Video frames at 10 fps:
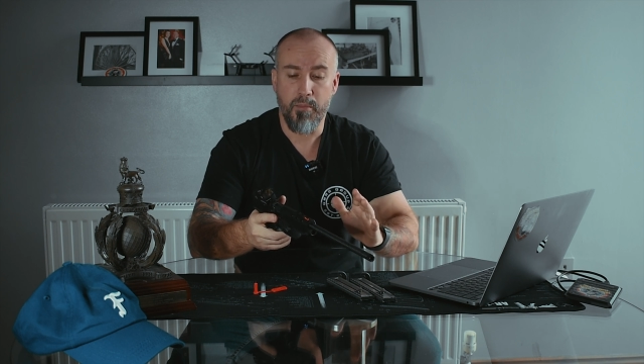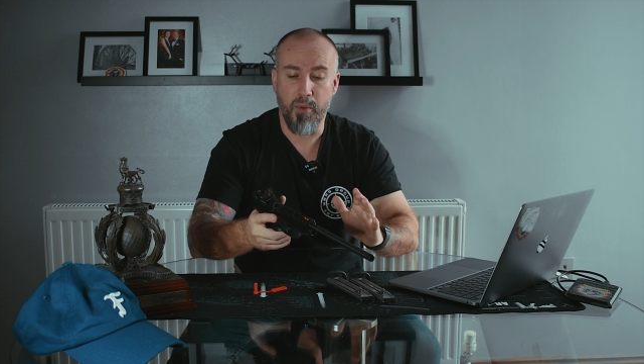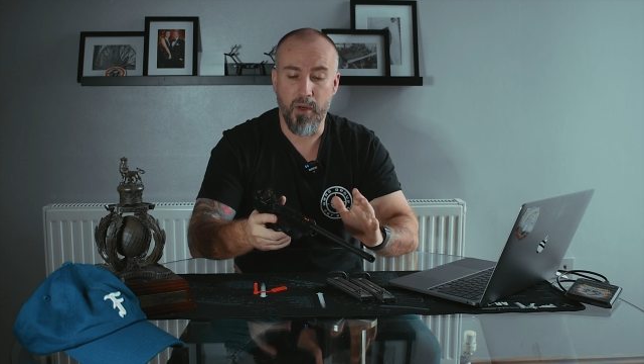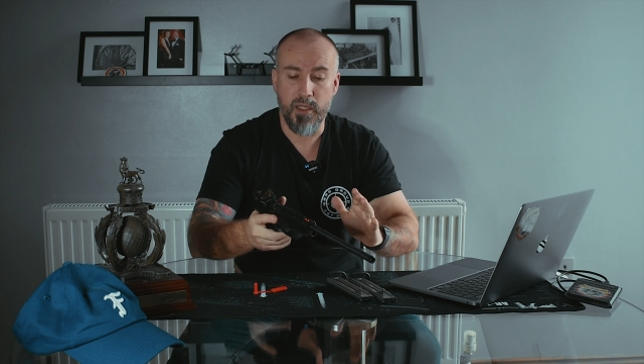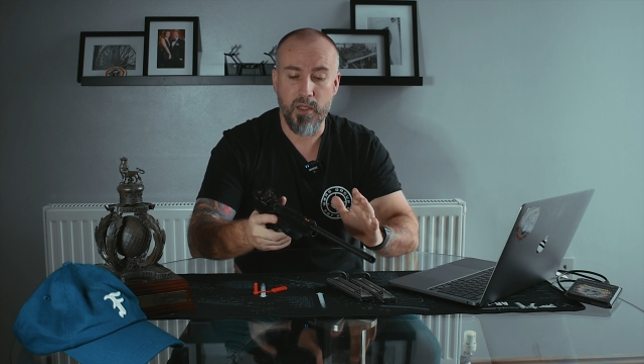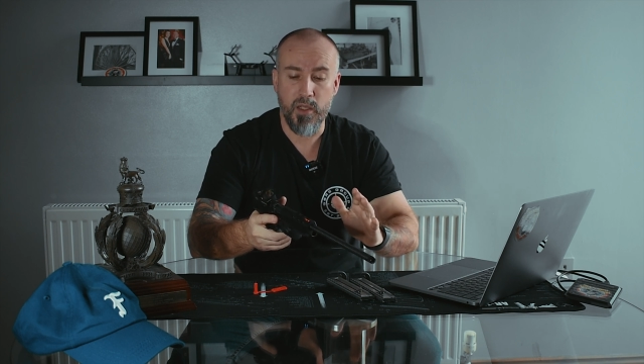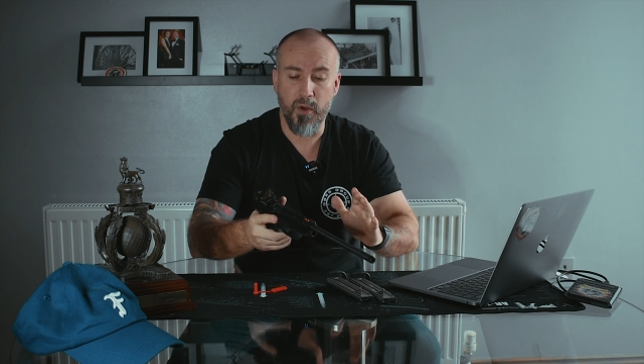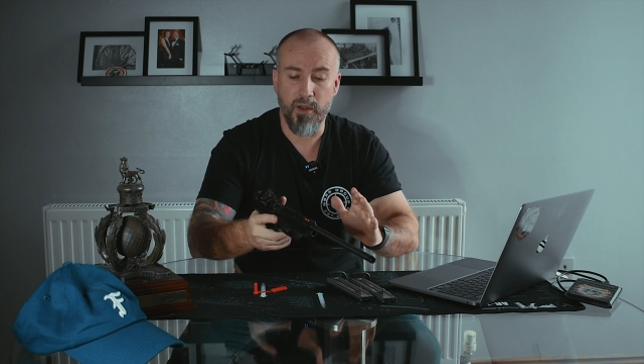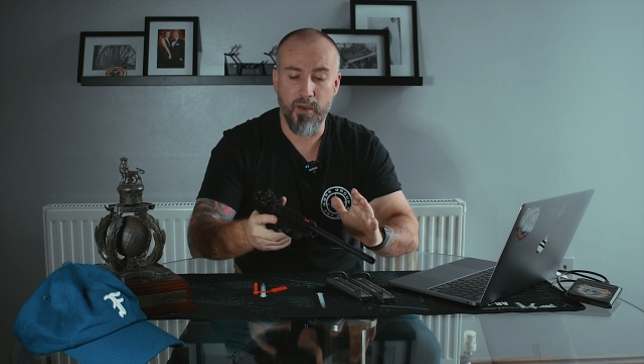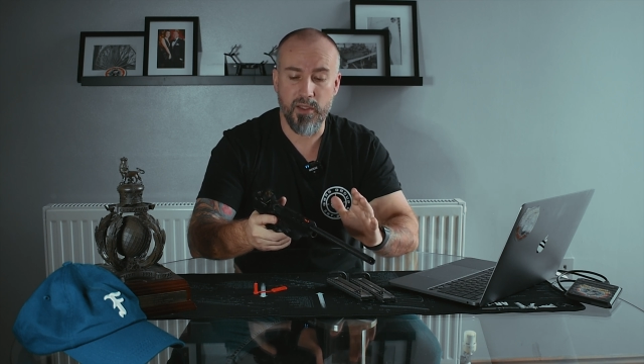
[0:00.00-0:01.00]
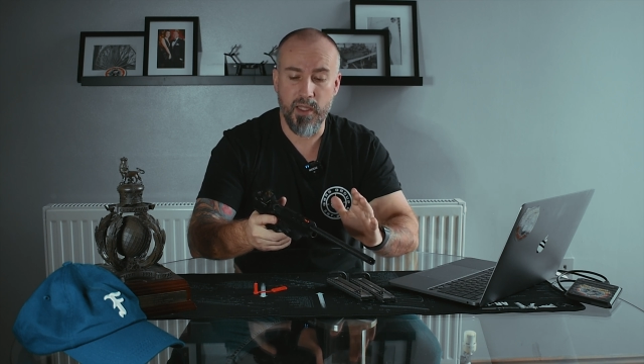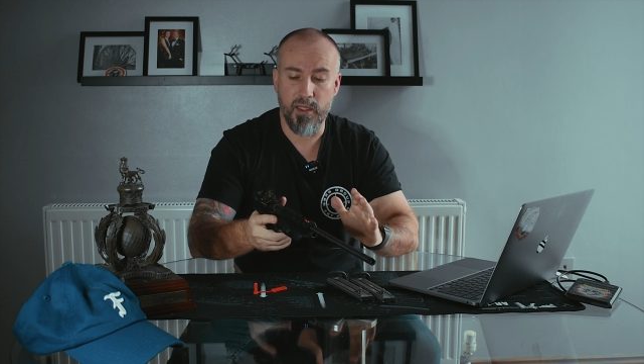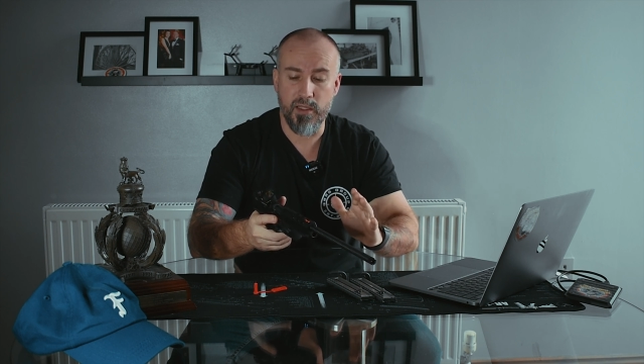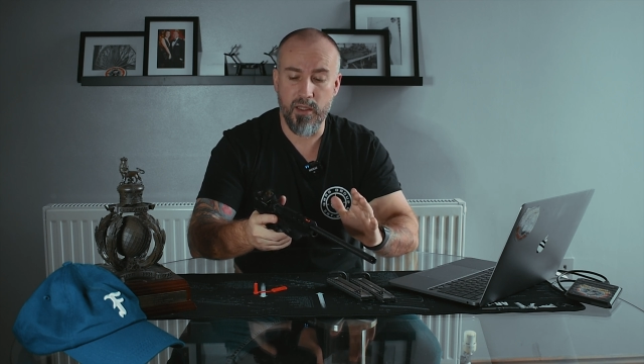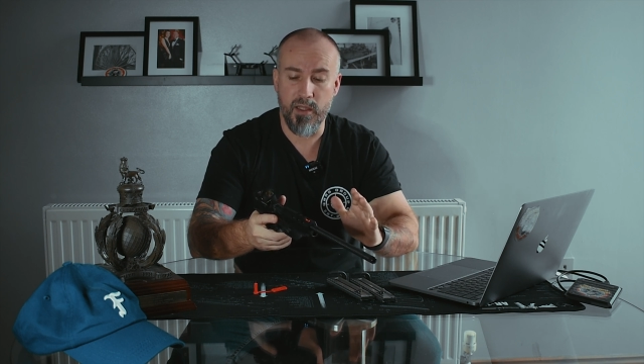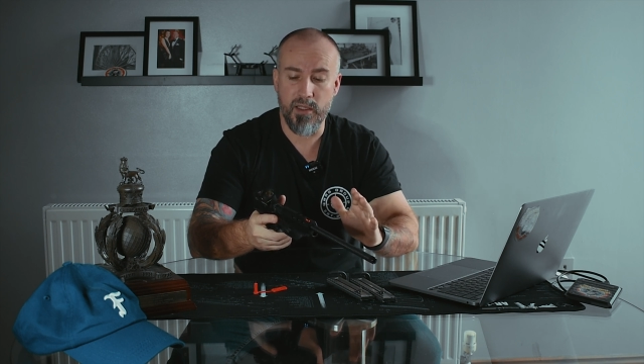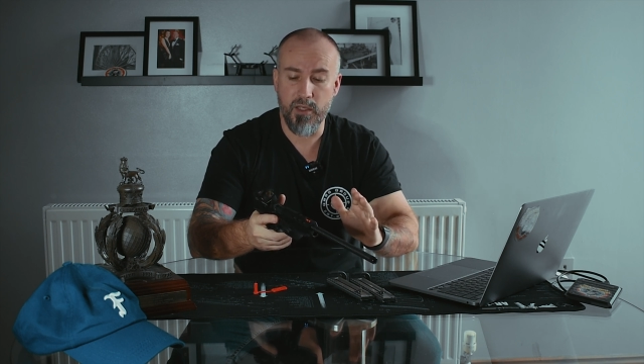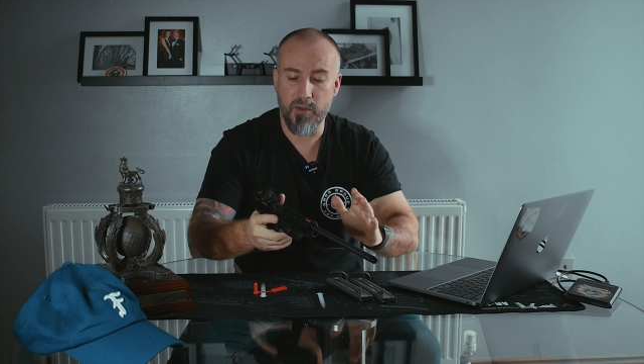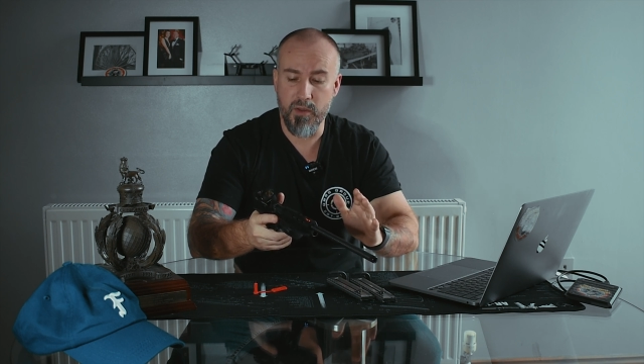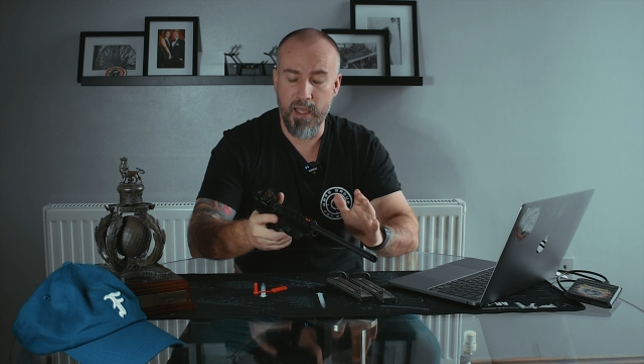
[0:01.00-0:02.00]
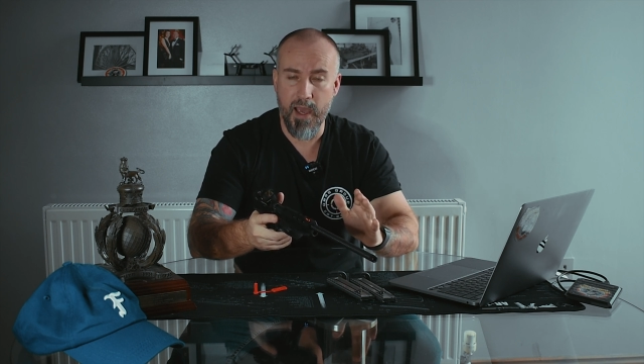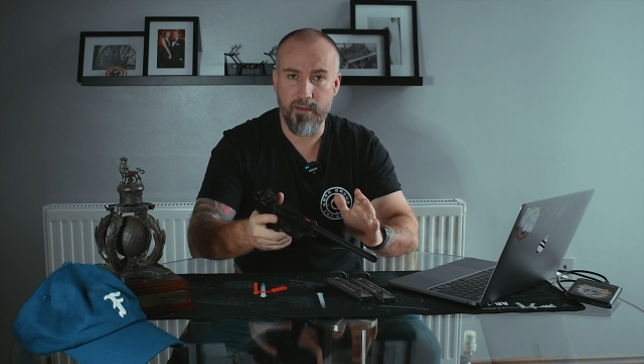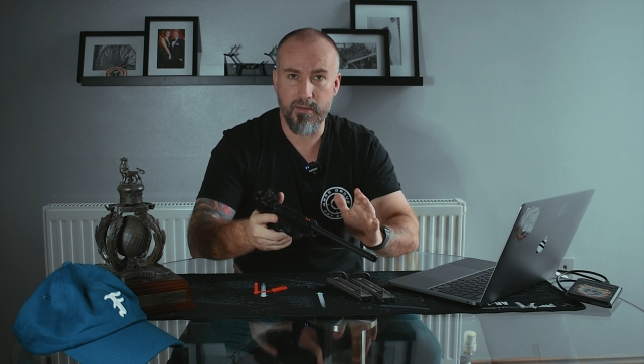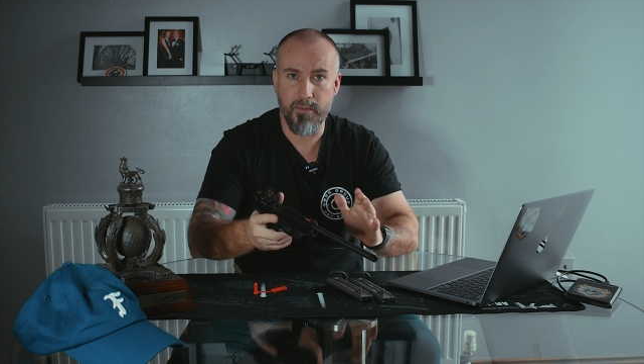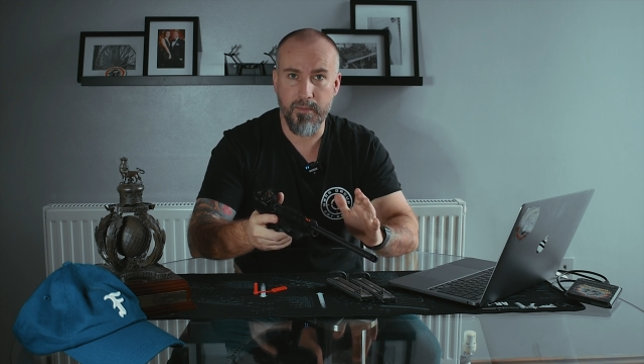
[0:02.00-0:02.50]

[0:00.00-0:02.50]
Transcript: but it's one of those things, and until you get